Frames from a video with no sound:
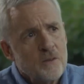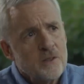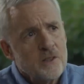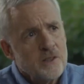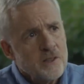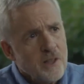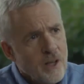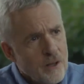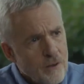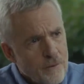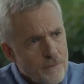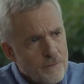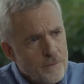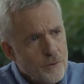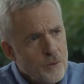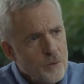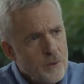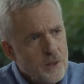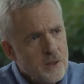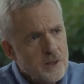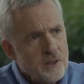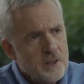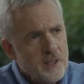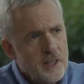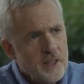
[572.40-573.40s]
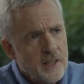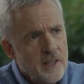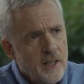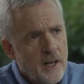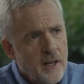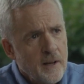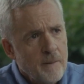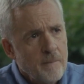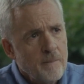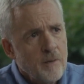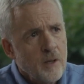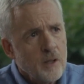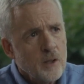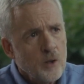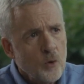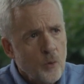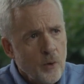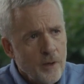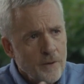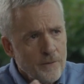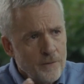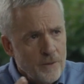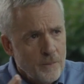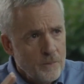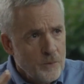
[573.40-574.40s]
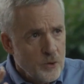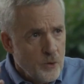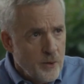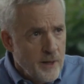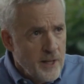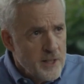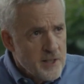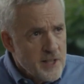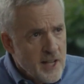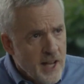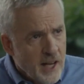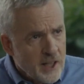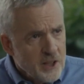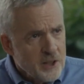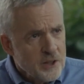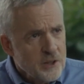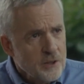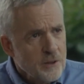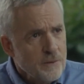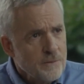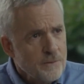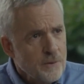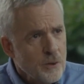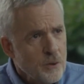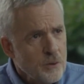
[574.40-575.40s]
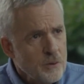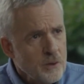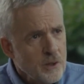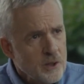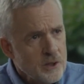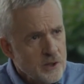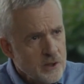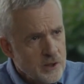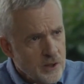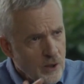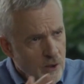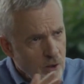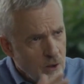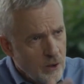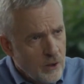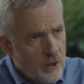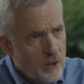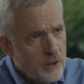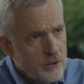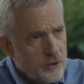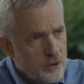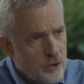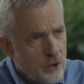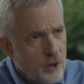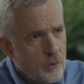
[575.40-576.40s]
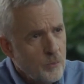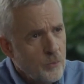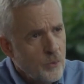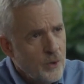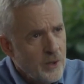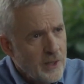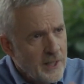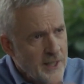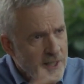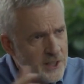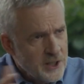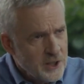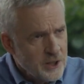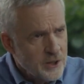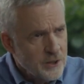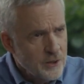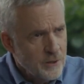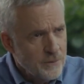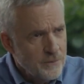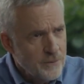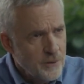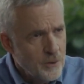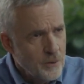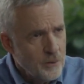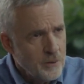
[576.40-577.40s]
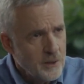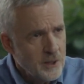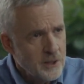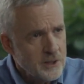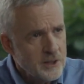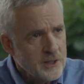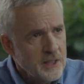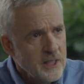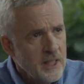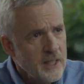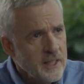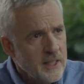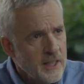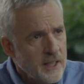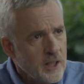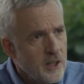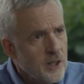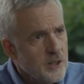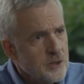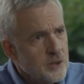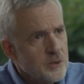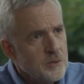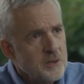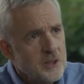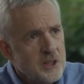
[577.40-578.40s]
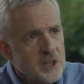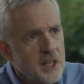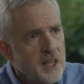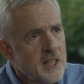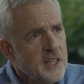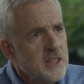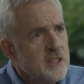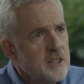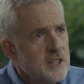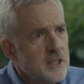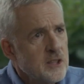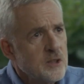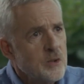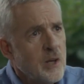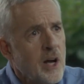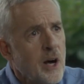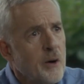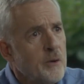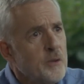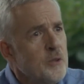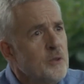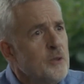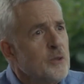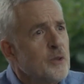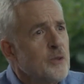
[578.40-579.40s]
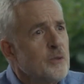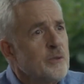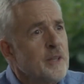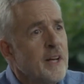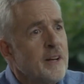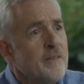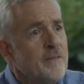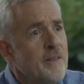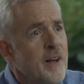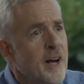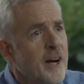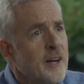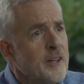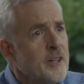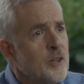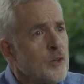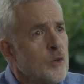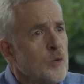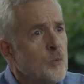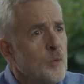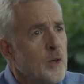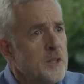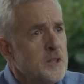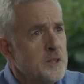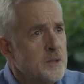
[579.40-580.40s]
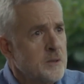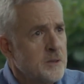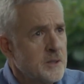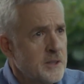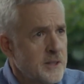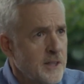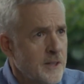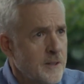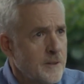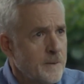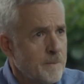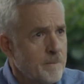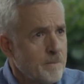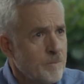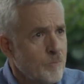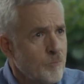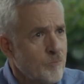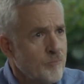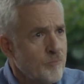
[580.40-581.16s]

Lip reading: you start focusing on going from transactional focus to long-term relational focus, it also changes how you create value in what you sell.